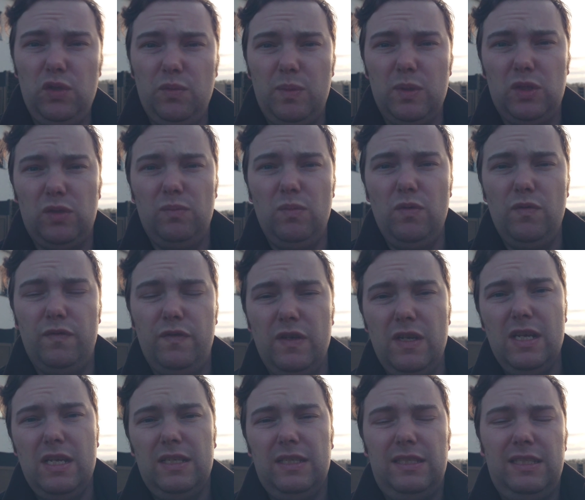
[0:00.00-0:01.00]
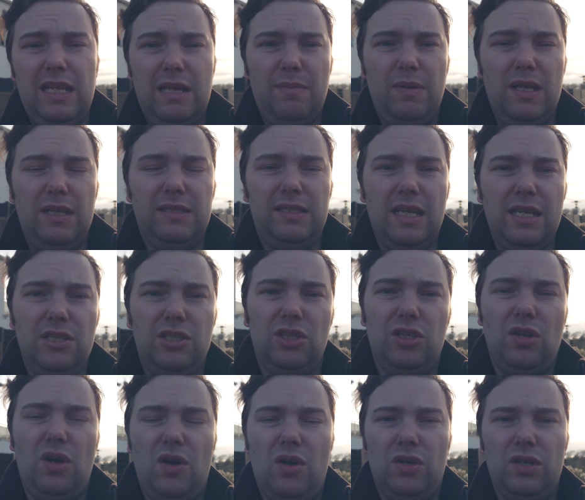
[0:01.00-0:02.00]
super smooth
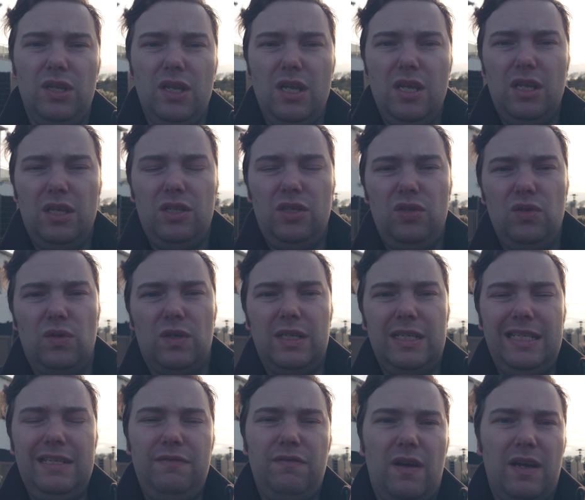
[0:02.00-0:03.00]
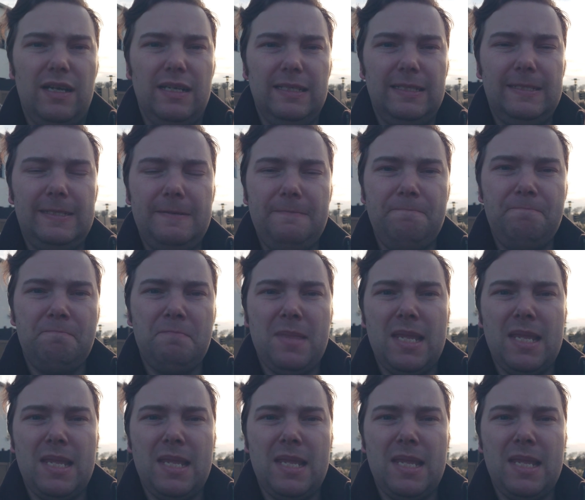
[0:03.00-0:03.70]
stabilization on your device.